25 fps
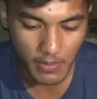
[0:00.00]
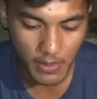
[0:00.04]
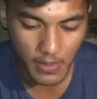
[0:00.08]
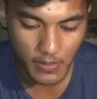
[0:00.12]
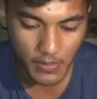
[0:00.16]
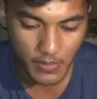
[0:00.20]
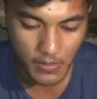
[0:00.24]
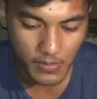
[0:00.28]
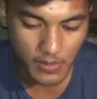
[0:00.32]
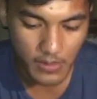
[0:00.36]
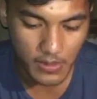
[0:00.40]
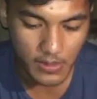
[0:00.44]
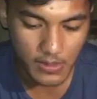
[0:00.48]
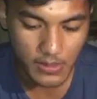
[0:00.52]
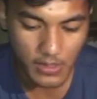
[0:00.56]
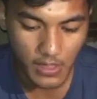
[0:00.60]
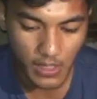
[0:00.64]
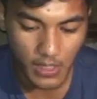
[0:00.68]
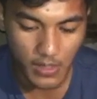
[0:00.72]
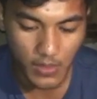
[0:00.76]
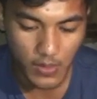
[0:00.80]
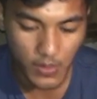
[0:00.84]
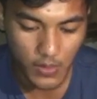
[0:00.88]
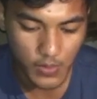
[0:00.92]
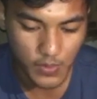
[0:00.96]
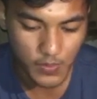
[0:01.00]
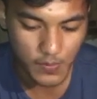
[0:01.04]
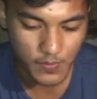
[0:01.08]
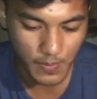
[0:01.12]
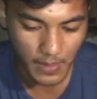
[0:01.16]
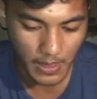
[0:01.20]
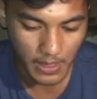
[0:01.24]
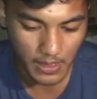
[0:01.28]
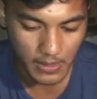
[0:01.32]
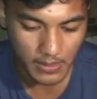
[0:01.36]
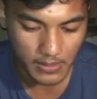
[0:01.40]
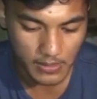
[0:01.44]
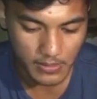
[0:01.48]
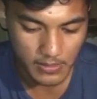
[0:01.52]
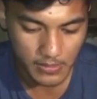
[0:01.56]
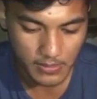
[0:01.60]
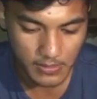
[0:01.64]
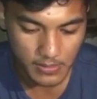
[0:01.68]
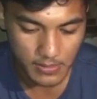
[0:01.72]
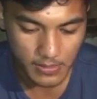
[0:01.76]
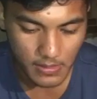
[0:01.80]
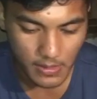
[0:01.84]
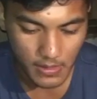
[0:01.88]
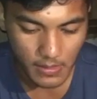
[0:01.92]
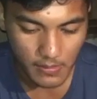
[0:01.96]
by rolling the hood back,
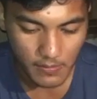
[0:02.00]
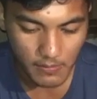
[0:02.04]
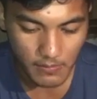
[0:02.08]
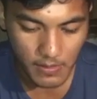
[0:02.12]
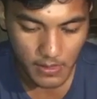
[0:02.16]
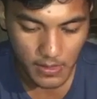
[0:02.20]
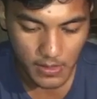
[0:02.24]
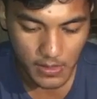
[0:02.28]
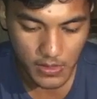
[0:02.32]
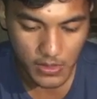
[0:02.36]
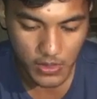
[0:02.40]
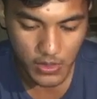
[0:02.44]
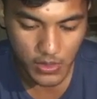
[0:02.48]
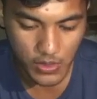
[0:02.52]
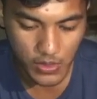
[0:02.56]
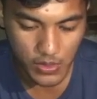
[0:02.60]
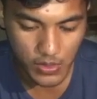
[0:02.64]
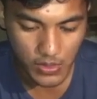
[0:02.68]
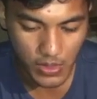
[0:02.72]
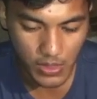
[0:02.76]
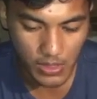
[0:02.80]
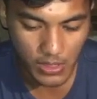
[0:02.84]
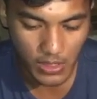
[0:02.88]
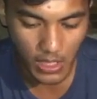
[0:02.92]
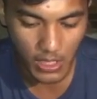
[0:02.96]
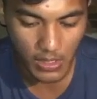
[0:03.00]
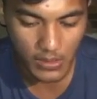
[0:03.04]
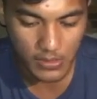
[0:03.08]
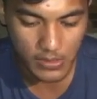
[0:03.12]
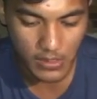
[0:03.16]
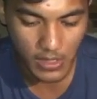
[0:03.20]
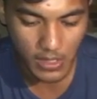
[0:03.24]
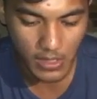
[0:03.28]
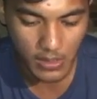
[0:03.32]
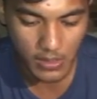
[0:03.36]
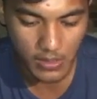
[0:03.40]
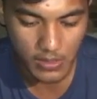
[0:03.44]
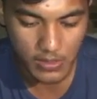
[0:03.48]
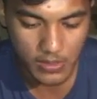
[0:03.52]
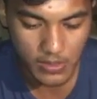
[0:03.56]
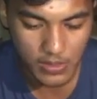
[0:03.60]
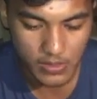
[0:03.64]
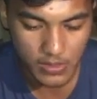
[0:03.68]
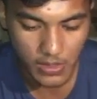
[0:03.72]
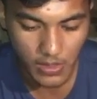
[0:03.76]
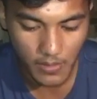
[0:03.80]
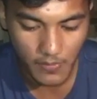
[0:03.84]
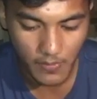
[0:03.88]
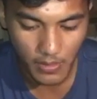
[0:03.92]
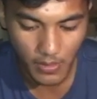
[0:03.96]
making sure that outside the
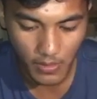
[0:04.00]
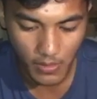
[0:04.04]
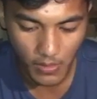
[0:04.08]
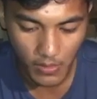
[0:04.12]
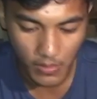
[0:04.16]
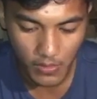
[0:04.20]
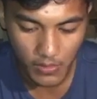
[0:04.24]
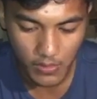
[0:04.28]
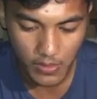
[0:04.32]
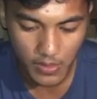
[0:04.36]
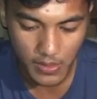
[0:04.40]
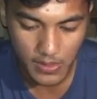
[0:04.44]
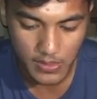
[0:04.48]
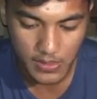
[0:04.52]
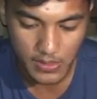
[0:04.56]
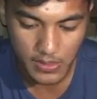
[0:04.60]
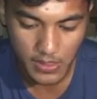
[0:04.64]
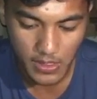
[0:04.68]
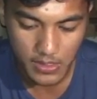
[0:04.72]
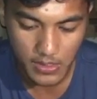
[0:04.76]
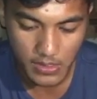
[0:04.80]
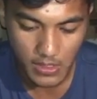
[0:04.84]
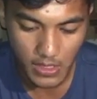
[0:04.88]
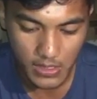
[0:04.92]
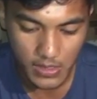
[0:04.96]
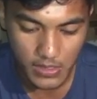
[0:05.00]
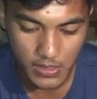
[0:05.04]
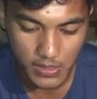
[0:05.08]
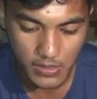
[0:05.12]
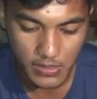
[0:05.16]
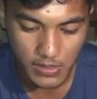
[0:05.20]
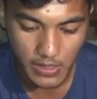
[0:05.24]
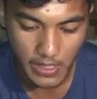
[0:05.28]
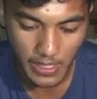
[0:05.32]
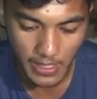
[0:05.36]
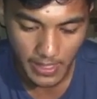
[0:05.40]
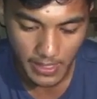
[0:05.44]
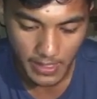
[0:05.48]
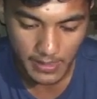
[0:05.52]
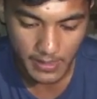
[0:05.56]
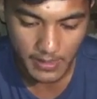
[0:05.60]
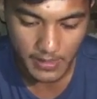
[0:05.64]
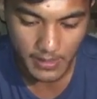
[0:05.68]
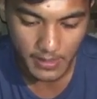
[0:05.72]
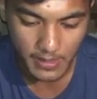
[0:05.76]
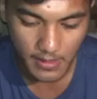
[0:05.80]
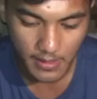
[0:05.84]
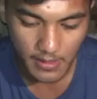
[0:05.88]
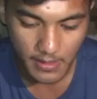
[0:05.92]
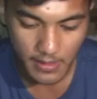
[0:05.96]
coverall does not touch on the head.
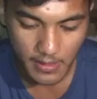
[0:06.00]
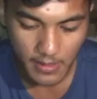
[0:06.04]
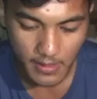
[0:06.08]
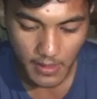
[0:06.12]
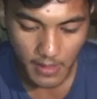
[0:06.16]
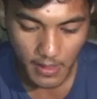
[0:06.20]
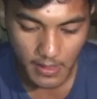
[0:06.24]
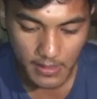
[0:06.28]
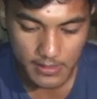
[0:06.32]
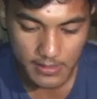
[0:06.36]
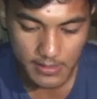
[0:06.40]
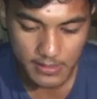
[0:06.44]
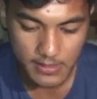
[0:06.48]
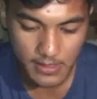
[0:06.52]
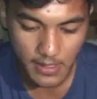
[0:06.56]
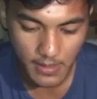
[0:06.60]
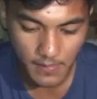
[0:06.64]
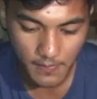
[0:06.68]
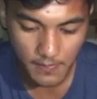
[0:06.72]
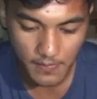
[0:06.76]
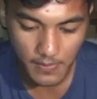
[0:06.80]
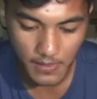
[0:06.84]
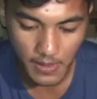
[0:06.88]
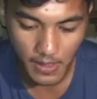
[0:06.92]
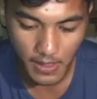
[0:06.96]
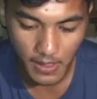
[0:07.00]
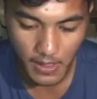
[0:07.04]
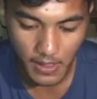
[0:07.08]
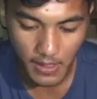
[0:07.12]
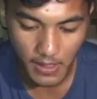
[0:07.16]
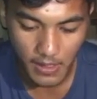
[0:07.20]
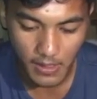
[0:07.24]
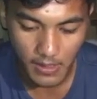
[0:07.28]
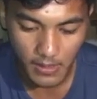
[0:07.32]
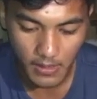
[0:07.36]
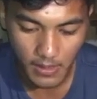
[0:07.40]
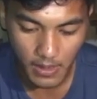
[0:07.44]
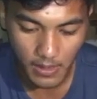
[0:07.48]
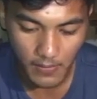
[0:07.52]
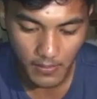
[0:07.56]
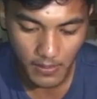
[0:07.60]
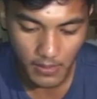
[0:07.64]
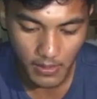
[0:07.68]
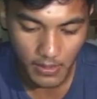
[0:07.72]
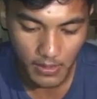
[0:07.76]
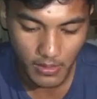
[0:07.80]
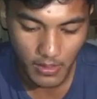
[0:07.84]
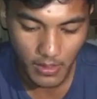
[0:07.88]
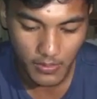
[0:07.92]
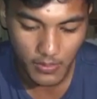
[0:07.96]
Unzip the
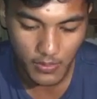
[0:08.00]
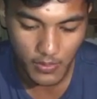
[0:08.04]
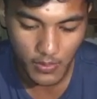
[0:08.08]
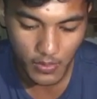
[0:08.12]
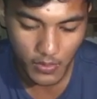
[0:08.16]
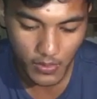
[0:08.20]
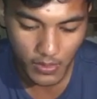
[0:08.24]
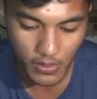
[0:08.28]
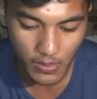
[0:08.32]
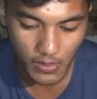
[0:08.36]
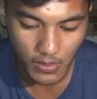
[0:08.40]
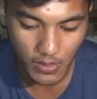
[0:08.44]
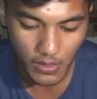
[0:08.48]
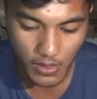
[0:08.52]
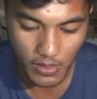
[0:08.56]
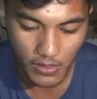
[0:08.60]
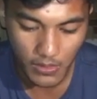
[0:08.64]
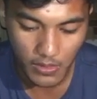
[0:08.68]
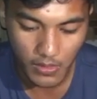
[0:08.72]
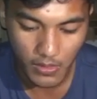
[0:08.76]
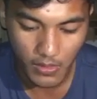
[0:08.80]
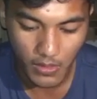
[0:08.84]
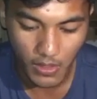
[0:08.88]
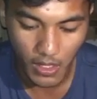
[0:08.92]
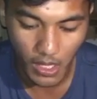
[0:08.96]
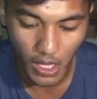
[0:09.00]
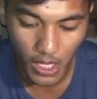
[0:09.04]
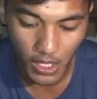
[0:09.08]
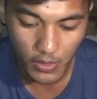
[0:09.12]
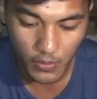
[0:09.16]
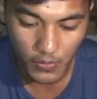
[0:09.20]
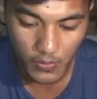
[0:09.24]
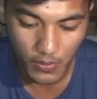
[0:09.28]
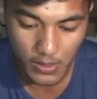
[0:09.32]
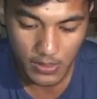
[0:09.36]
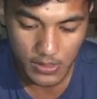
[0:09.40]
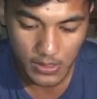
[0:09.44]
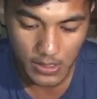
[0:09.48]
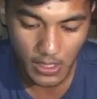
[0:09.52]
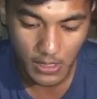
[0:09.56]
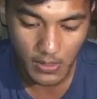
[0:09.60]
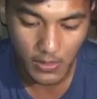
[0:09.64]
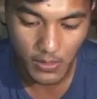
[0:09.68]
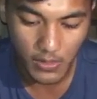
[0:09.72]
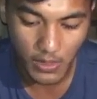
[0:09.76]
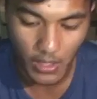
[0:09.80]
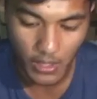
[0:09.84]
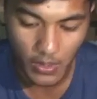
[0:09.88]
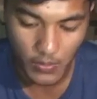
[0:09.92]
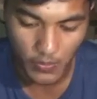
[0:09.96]
coverall and roll it outwards
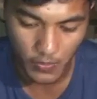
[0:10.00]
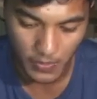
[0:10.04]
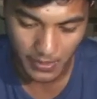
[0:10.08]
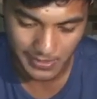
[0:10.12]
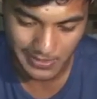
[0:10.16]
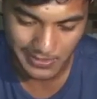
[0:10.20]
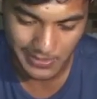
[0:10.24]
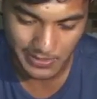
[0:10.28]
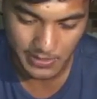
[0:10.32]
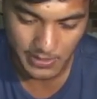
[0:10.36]
and downwards.